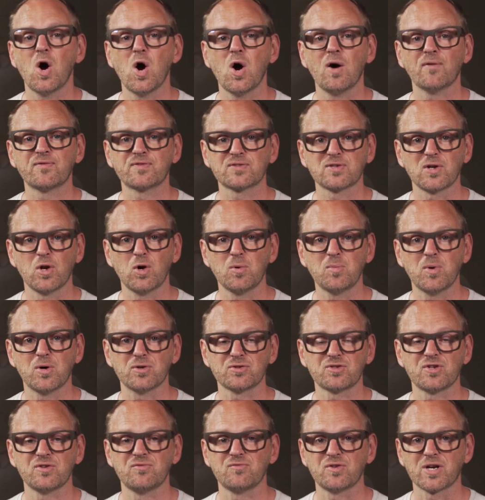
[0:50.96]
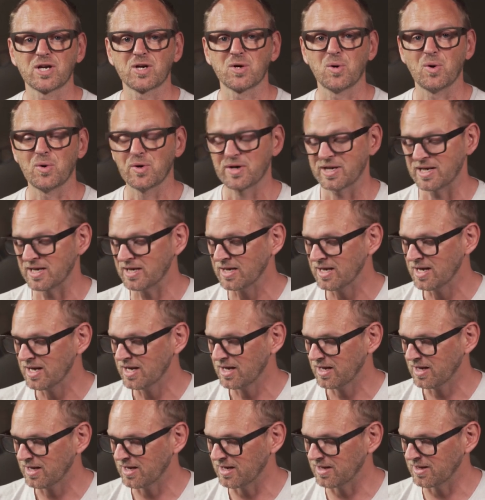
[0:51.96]
of slow motion recording
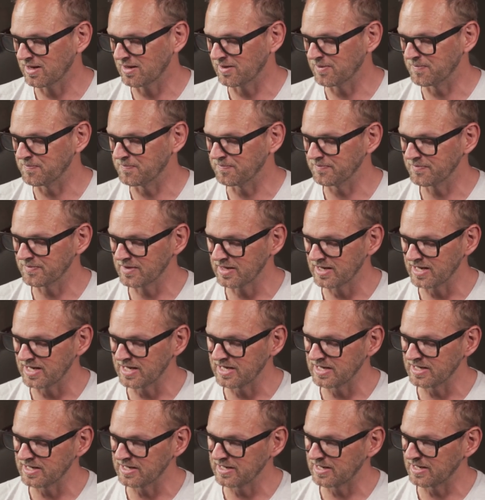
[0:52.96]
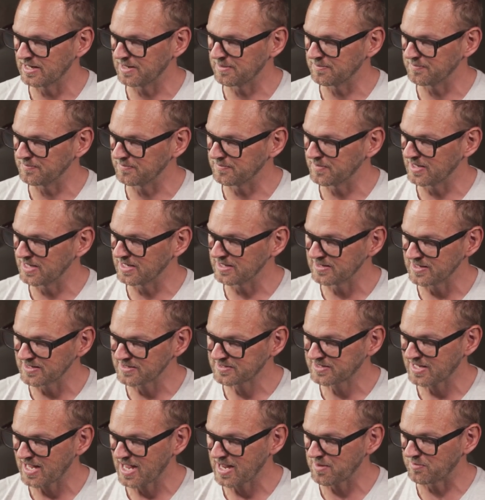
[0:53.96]
um, in, um, in
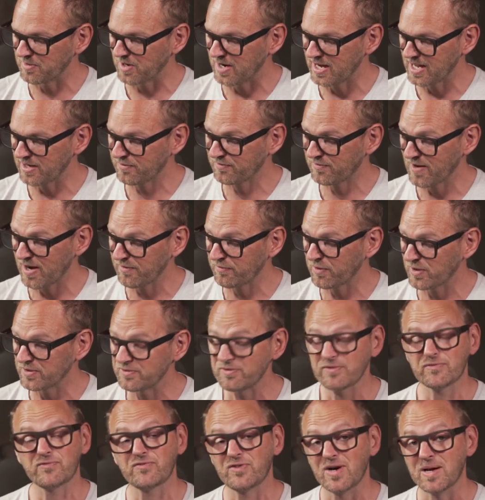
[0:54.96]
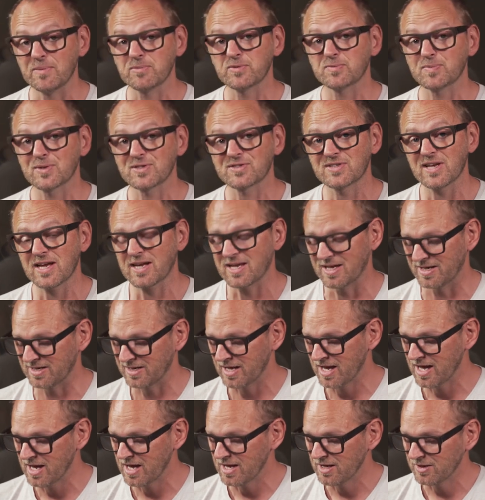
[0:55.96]
this camera at 500 frames per second.
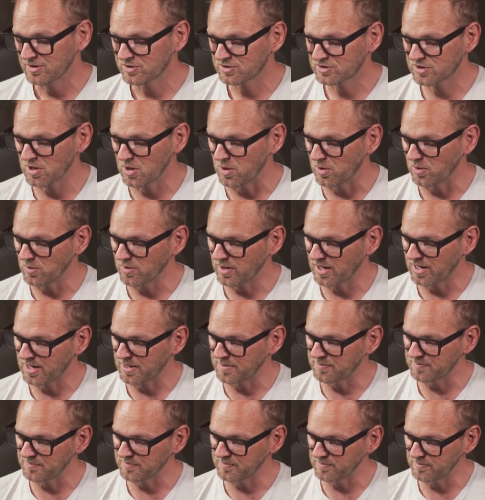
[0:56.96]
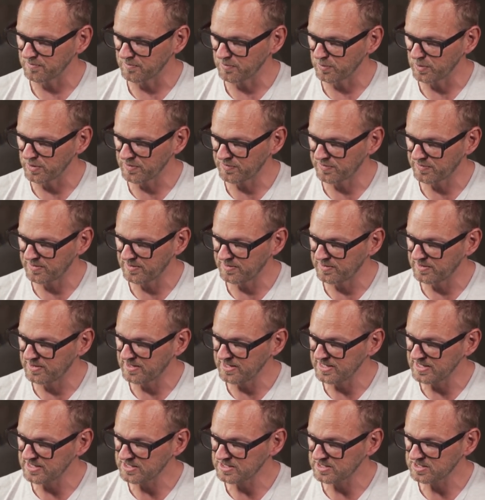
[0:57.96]
So um, with
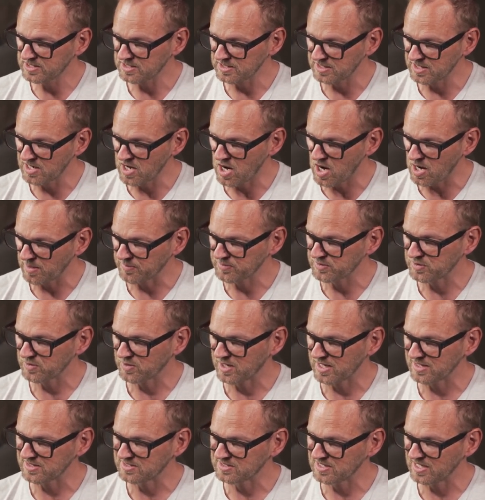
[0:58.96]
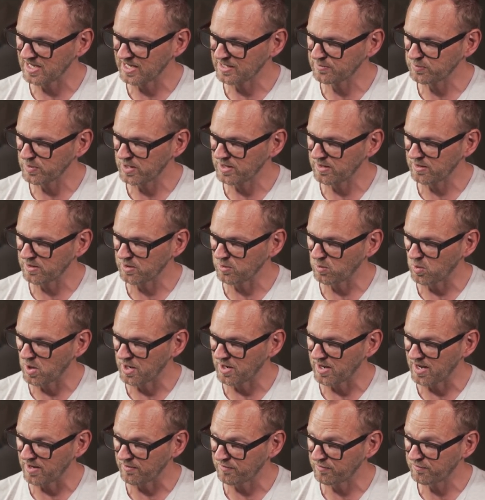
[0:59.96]
these knobs, you can select whether you
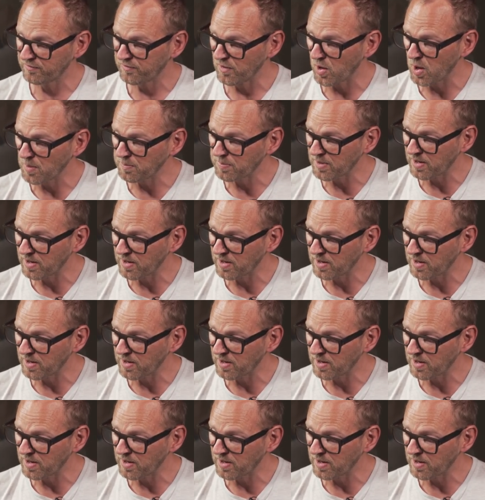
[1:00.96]
want to have four